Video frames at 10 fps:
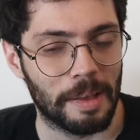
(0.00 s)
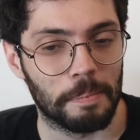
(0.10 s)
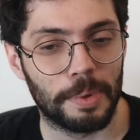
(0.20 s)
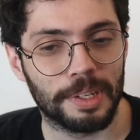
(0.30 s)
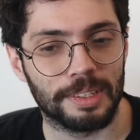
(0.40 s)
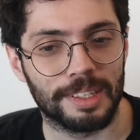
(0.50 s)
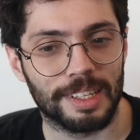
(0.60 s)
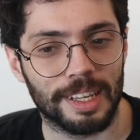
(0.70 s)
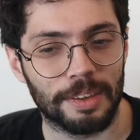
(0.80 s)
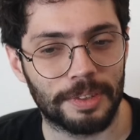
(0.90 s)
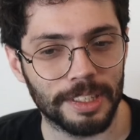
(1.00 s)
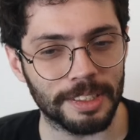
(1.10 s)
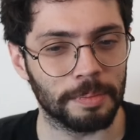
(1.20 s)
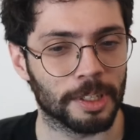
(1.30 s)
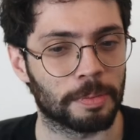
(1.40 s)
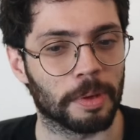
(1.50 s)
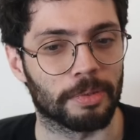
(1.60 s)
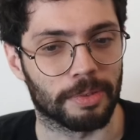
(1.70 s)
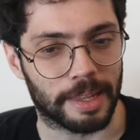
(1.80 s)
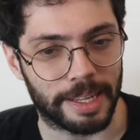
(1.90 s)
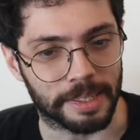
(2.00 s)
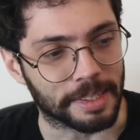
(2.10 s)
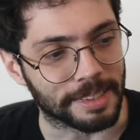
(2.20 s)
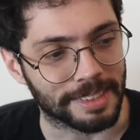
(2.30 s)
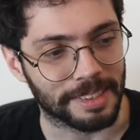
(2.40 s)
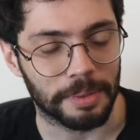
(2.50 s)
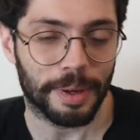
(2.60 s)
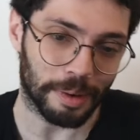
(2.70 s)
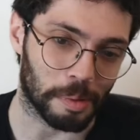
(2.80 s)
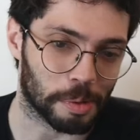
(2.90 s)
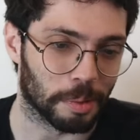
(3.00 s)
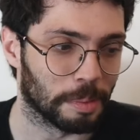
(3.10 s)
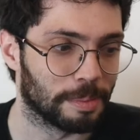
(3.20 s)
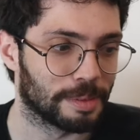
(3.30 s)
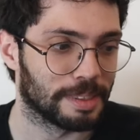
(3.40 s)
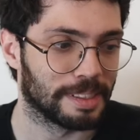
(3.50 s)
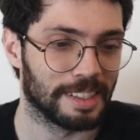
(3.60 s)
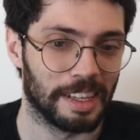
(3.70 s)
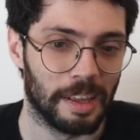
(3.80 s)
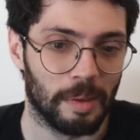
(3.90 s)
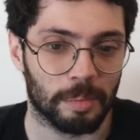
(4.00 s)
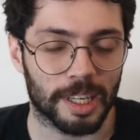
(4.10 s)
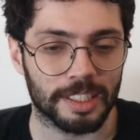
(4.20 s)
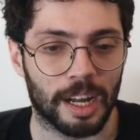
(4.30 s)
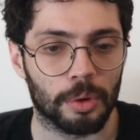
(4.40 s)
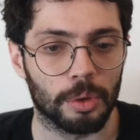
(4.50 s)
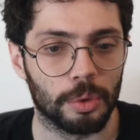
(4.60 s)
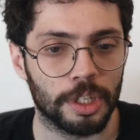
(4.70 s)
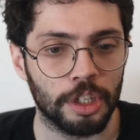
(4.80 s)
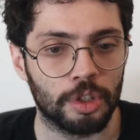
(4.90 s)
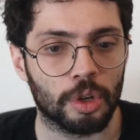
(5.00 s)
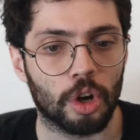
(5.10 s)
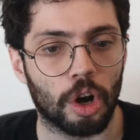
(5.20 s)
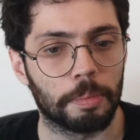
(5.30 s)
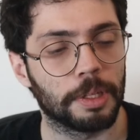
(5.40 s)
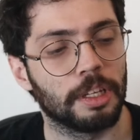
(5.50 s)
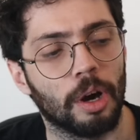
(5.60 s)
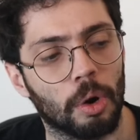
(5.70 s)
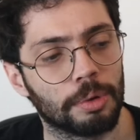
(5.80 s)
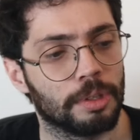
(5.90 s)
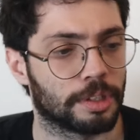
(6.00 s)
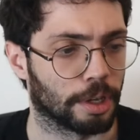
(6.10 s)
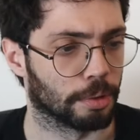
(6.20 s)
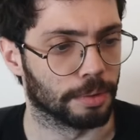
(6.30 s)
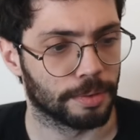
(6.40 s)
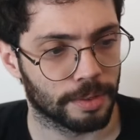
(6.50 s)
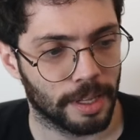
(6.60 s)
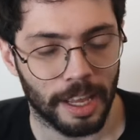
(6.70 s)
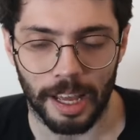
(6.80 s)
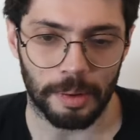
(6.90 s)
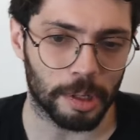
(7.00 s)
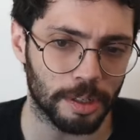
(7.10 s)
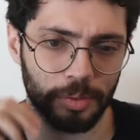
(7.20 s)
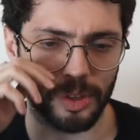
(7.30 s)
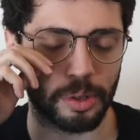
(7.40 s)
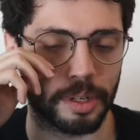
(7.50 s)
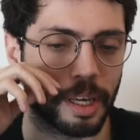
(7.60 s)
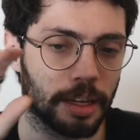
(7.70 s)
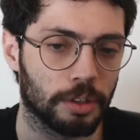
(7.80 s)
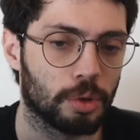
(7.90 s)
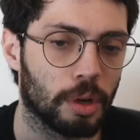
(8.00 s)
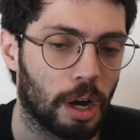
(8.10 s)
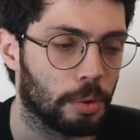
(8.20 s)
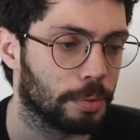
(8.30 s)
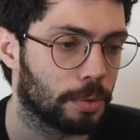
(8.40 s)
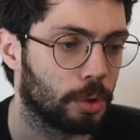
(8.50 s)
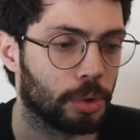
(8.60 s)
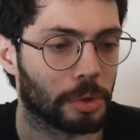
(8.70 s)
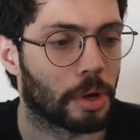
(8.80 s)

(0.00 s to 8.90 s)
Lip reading: But if this must be flat, we have a problem. Because now you would need to copy the whole tail. And I'm not even going to get into how could you